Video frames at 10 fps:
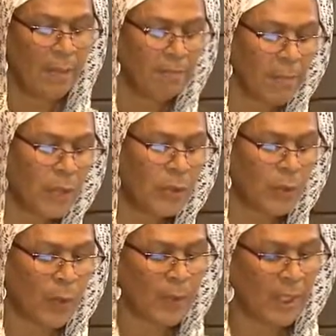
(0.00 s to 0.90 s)
most
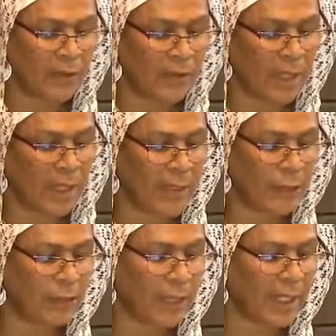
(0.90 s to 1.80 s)
women nevertheless
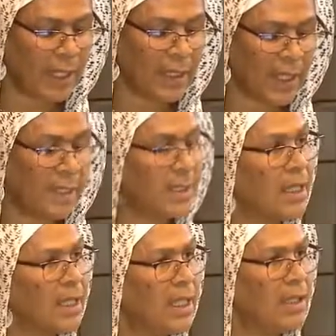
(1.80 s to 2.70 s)
recognize the
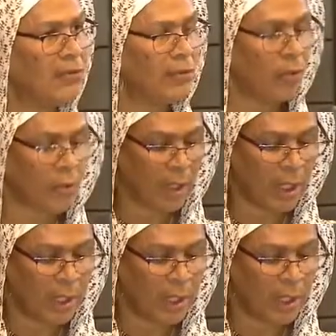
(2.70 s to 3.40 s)
need for,